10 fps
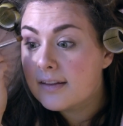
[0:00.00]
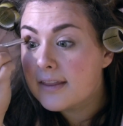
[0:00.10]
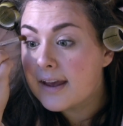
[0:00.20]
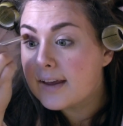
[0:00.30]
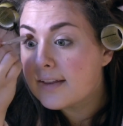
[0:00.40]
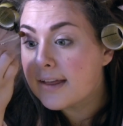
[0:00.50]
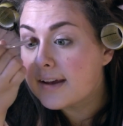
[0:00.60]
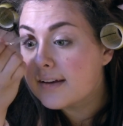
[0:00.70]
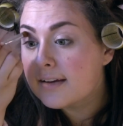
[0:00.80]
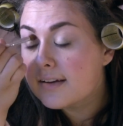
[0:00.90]
they
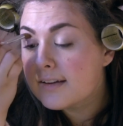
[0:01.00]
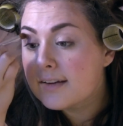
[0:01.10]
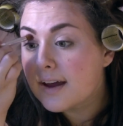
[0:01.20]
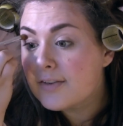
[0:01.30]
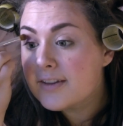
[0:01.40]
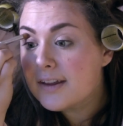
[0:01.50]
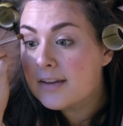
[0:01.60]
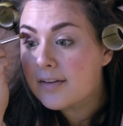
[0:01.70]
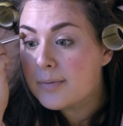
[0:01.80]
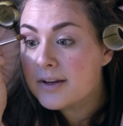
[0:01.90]
like
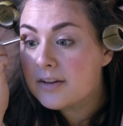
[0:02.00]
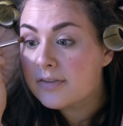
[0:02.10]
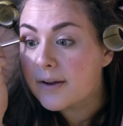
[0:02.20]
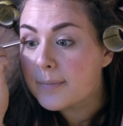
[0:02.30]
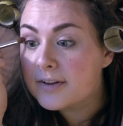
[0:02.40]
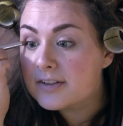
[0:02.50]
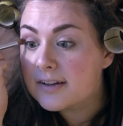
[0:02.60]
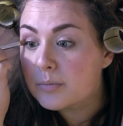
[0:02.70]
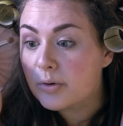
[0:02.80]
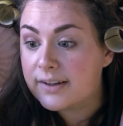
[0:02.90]
everybody in their family just
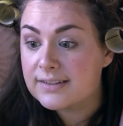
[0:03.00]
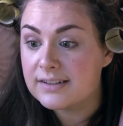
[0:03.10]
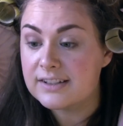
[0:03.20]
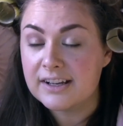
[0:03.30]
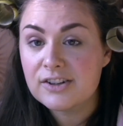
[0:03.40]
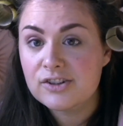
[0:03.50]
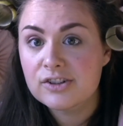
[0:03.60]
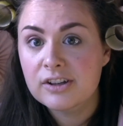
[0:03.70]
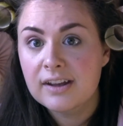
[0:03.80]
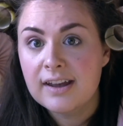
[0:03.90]
like brings a
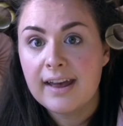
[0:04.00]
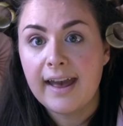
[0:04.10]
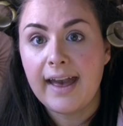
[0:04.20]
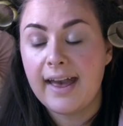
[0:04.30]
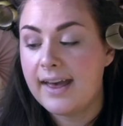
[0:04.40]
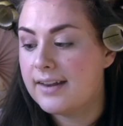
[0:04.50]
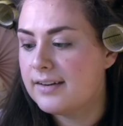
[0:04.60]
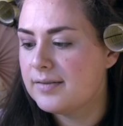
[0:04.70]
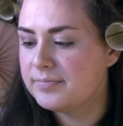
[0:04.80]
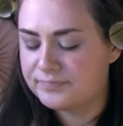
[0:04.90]
dish,
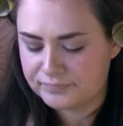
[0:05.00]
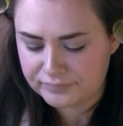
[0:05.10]
and